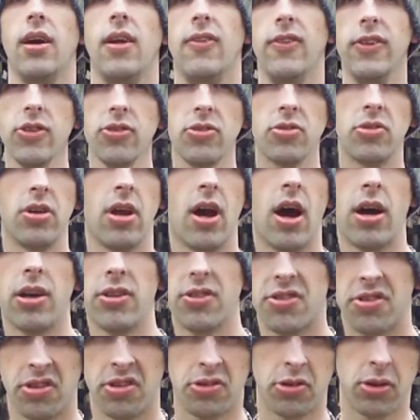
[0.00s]
This
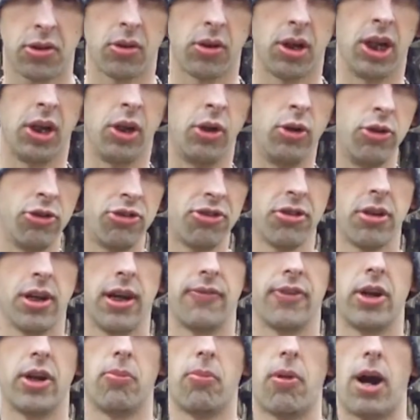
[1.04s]
nonsensical illusion
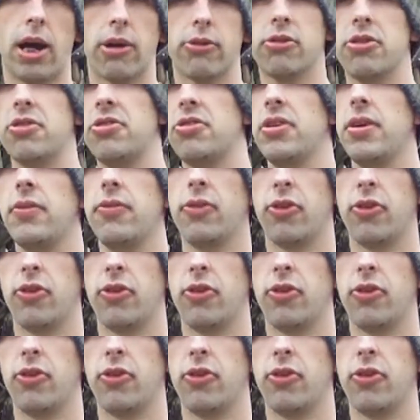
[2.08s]
of a democracy